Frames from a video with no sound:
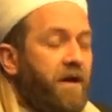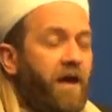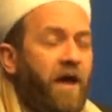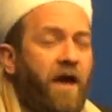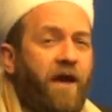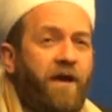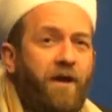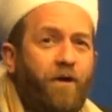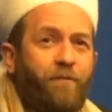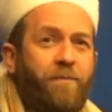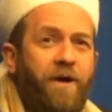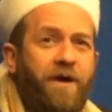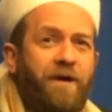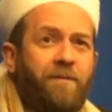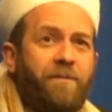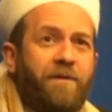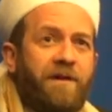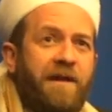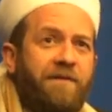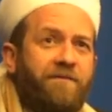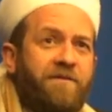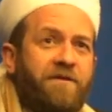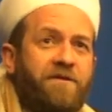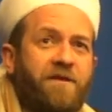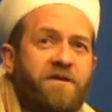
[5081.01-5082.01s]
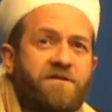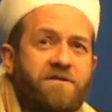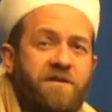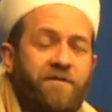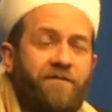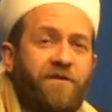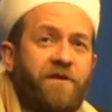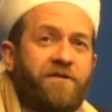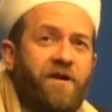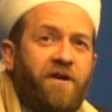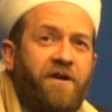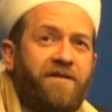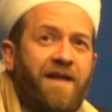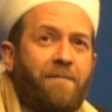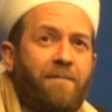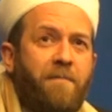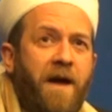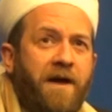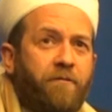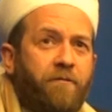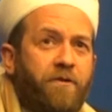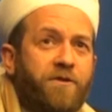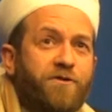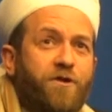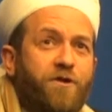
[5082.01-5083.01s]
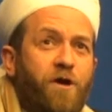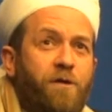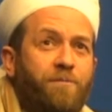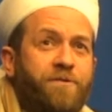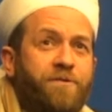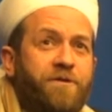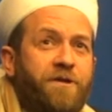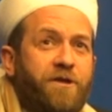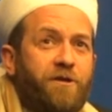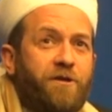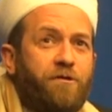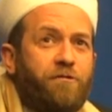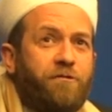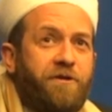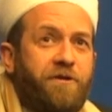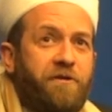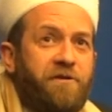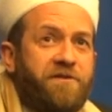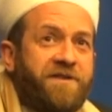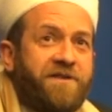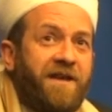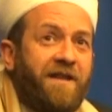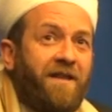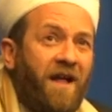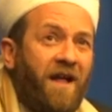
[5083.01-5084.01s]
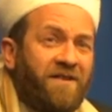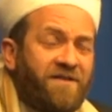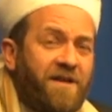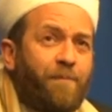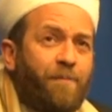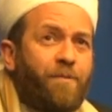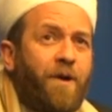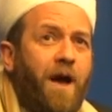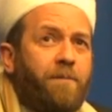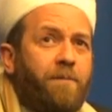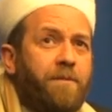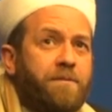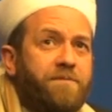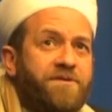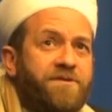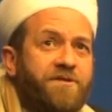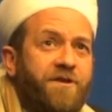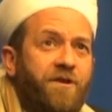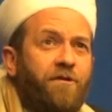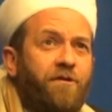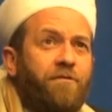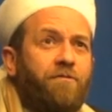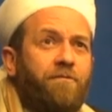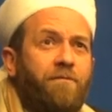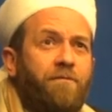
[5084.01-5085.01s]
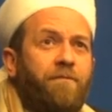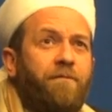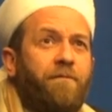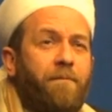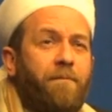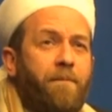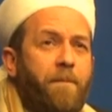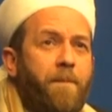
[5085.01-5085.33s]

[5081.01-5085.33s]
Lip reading: Hey, you better believe it, because if you turn that microscope to you, you'll see lots of problems too.